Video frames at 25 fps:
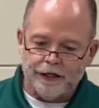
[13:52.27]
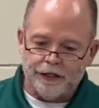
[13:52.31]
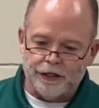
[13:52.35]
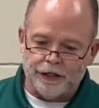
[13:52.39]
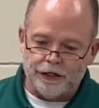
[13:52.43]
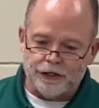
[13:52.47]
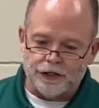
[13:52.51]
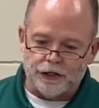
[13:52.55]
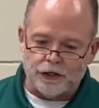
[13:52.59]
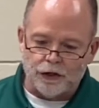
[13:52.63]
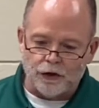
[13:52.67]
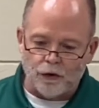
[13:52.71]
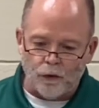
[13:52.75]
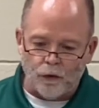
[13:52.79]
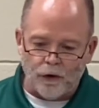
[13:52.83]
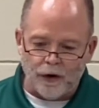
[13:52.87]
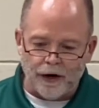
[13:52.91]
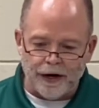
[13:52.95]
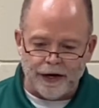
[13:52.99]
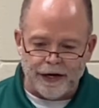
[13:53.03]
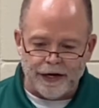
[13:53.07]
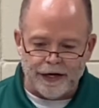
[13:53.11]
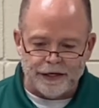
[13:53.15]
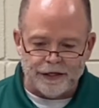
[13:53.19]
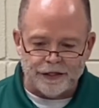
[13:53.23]

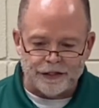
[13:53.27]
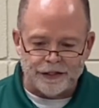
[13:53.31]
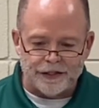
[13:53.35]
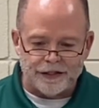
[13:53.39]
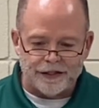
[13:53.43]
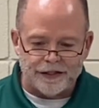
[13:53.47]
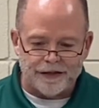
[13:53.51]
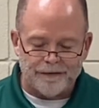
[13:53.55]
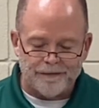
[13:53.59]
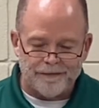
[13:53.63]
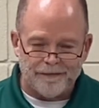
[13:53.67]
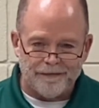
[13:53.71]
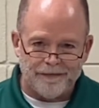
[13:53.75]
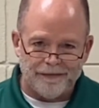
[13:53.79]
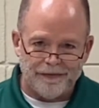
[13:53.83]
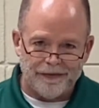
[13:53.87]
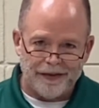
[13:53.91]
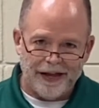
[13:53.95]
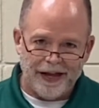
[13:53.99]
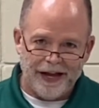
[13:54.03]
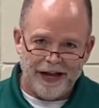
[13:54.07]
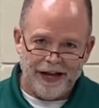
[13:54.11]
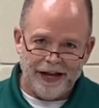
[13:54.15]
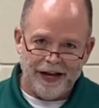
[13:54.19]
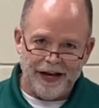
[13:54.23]
disgrace.
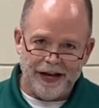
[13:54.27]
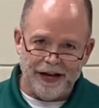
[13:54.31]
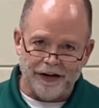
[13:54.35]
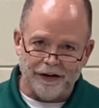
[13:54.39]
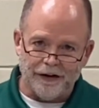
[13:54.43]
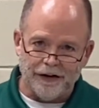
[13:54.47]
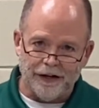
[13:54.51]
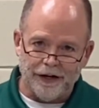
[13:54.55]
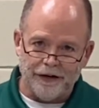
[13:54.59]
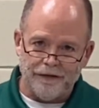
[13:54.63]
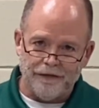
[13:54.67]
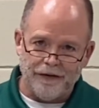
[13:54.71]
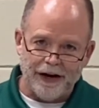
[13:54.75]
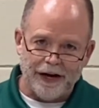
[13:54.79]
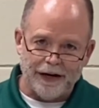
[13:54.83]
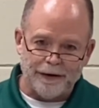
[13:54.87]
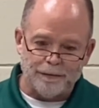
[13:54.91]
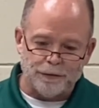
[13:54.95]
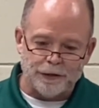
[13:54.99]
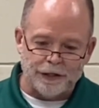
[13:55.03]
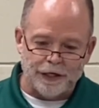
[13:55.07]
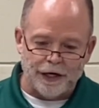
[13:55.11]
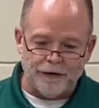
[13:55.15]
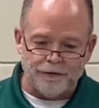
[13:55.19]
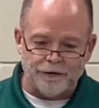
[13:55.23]
He identified
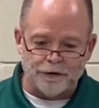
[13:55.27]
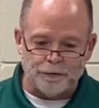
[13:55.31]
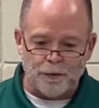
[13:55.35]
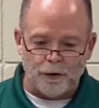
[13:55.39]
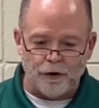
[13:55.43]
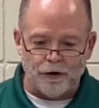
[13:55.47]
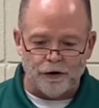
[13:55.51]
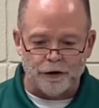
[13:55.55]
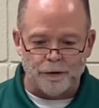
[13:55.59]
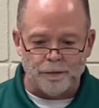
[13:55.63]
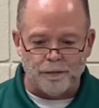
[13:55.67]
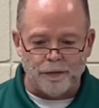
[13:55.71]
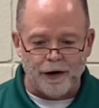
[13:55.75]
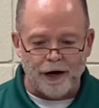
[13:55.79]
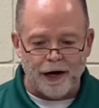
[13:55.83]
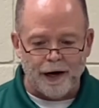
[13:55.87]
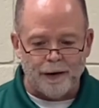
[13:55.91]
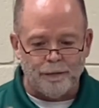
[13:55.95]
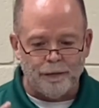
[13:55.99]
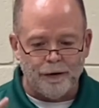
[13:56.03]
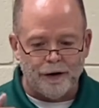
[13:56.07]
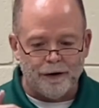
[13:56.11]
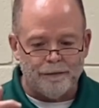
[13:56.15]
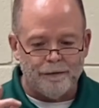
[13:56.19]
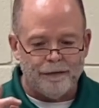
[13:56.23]
himself as part of the
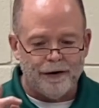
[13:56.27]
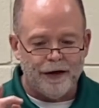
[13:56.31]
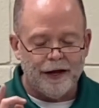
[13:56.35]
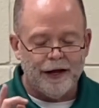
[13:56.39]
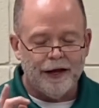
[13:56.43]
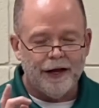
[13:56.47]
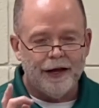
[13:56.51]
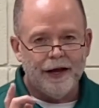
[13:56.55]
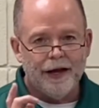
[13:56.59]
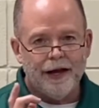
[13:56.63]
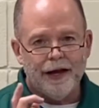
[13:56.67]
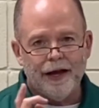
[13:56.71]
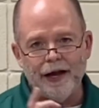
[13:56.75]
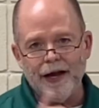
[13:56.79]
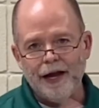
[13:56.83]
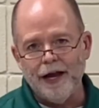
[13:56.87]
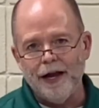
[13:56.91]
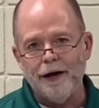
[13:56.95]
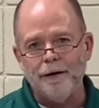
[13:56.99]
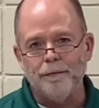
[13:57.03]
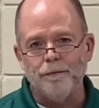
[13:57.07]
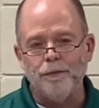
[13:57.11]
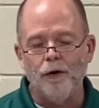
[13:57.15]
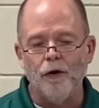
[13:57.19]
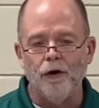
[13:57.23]
problem
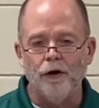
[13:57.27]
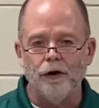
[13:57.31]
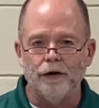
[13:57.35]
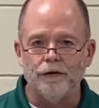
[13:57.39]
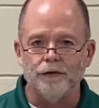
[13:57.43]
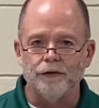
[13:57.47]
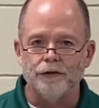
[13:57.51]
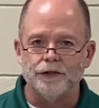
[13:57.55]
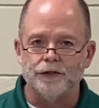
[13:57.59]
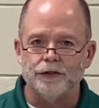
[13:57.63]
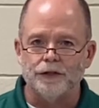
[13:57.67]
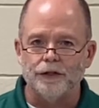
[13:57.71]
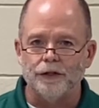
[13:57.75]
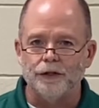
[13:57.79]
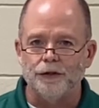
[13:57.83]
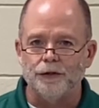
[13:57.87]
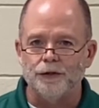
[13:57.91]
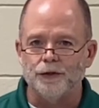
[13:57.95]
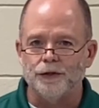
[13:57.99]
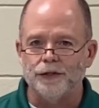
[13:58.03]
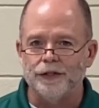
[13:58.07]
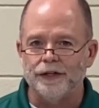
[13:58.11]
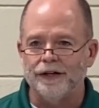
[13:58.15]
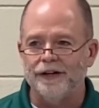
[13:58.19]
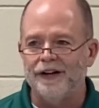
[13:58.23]
and part of the
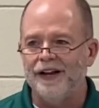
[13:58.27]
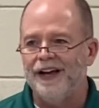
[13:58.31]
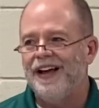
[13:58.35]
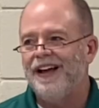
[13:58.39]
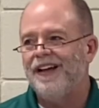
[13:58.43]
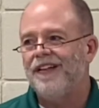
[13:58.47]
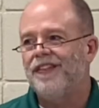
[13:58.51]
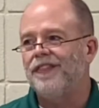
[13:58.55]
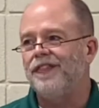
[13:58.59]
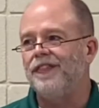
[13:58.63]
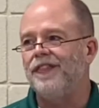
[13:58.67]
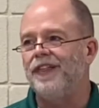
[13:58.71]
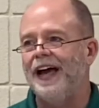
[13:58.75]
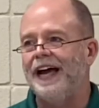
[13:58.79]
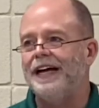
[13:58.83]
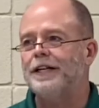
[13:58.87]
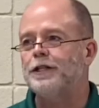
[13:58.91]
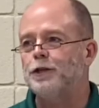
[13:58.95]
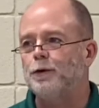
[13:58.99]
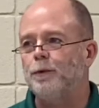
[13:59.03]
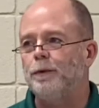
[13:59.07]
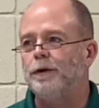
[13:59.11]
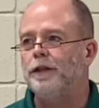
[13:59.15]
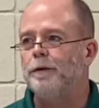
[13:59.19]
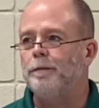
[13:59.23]
solution.
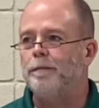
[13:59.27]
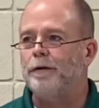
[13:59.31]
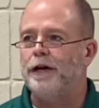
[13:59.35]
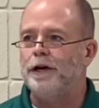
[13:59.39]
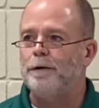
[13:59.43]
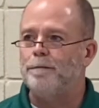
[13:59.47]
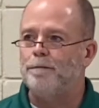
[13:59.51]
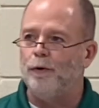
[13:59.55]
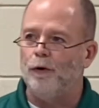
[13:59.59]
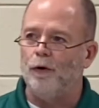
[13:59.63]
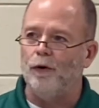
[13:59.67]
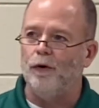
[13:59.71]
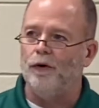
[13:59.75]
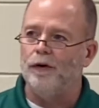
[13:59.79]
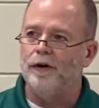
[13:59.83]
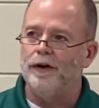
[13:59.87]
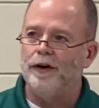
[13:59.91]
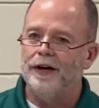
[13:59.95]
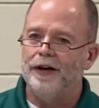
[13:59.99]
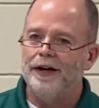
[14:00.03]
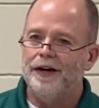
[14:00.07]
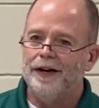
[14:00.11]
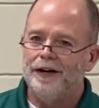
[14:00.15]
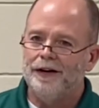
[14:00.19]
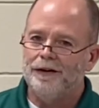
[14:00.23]
That's when the people
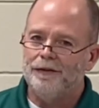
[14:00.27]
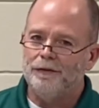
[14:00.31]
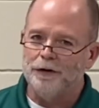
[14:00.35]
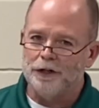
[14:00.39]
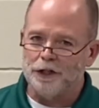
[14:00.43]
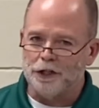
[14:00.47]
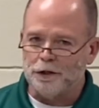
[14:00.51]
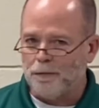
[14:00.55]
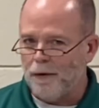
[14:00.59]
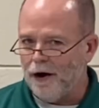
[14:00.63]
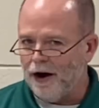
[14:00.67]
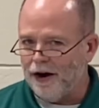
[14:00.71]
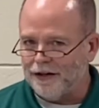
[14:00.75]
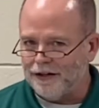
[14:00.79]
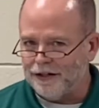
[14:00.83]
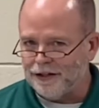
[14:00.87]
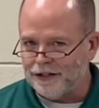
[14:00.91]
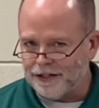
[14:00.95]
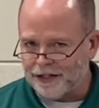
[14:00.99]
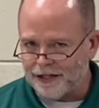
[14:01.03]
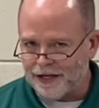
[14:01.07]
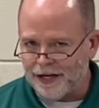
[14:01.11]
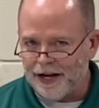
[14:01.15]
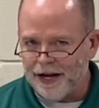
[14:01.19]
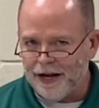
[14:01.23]
responded
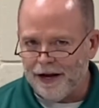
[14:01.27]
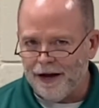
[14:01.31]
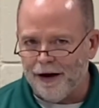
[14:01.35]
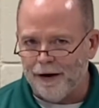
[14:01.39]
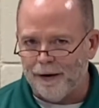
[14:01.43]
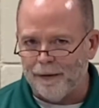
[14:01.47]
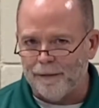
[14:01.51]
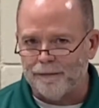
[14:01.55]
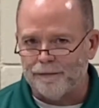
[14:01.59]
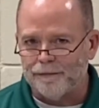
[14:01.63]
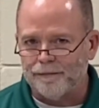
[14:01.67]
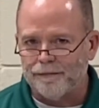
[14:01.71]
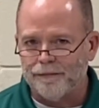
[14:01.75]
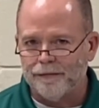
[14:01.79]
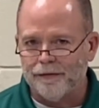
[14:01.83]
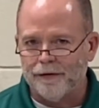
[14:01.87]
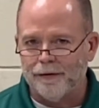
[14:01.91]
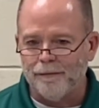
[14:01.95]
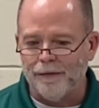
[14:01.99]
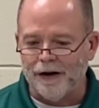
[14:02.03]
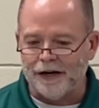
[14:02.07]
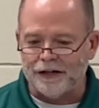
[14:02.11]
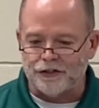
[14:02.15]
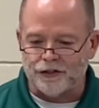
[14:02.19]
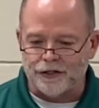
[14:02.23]
to him by